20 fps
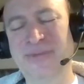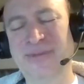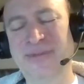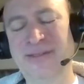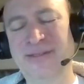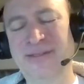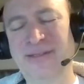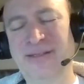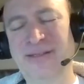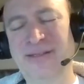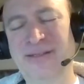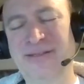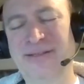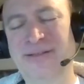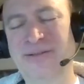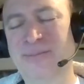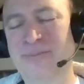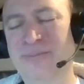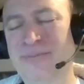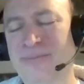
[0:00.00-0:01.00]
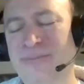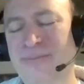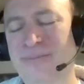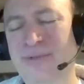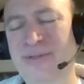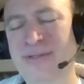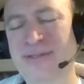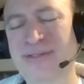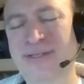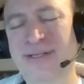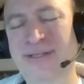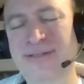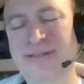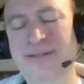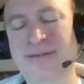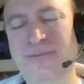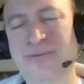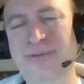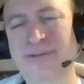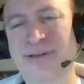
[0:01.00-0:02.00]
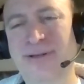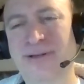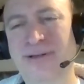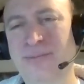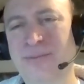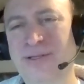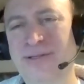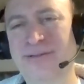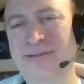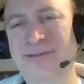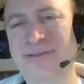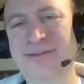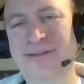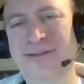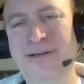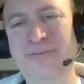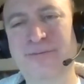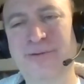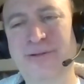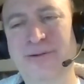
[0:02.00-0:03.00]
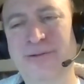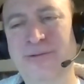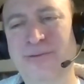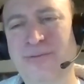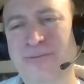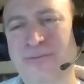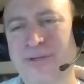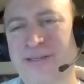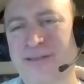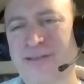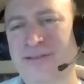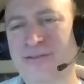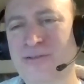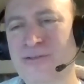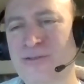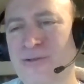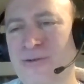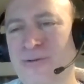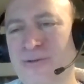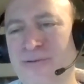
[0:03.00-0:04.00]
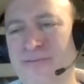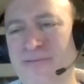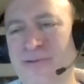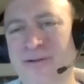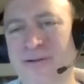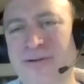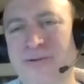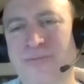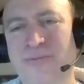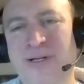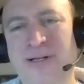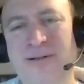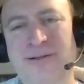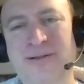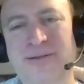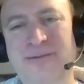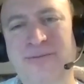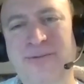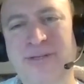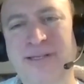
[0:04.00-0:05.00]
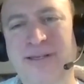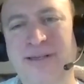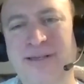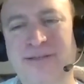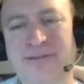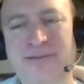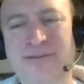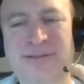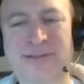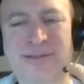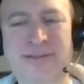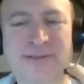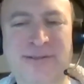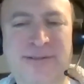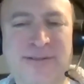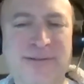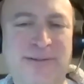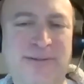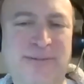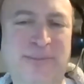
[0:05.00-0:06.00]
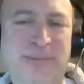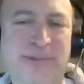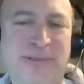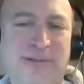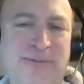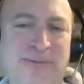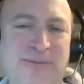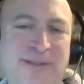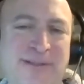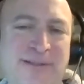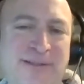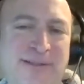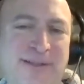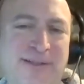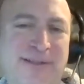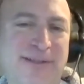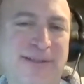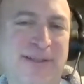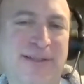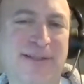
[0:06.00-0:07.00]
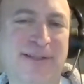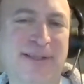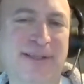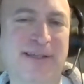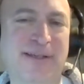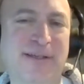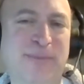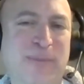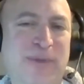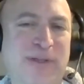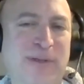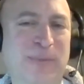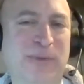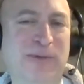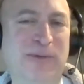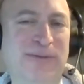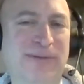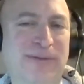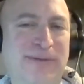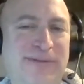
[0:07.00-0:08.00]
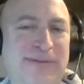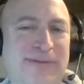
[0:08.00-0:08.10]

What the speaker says: Yeah, satsang with Hanuman every other week is going very well. We get between 60 and 80 people,